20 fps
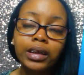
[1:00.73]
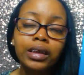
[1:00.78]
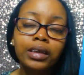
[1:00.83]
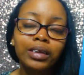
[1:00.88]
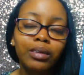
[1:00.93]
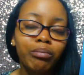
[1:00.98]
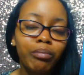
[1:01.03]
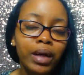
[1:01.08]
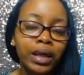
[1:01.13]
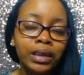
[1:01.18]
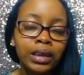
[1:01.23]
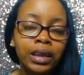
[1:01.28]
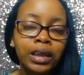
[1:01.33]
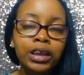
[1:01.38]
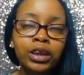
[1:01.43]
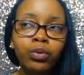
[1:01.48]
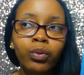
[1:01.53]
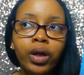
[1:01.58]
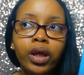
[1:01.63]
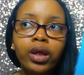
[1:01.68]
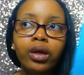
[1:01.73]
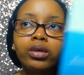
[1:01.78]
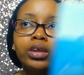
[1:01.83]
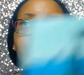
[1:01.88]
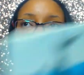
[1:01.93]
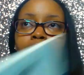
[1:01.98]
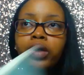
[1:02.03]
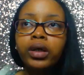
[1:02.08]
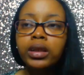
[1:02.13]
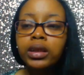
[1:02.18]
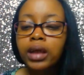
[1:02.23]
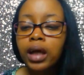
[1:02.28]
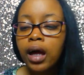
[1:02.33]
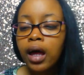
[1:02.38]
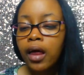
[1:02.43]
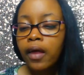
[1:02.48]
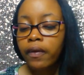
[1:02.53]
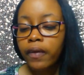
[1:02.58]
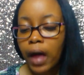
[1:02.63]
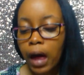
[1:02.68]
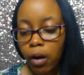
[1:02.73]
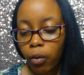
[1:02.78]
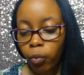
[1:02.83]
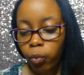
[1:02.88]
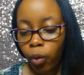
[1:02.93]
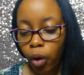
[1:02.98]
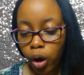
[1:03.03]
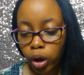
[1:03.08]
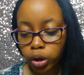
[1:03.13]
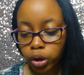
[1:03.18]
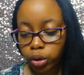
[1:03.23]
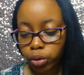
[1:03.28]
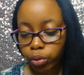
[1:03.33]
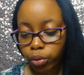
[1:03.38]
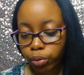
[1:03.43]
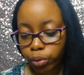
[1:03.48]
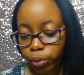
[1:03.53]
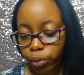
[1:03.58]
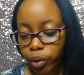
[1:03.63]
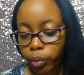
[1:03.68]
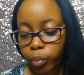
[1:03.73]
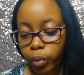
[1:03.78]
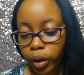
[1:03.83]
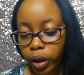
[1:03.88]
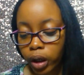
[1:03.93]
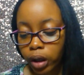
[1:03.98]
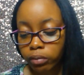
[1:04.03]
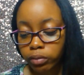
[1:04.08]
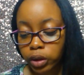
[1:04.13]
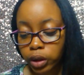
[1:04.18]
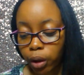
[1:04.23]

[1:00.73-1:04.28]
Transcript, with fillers: It is amazing. It's one of those books that walks you through the book of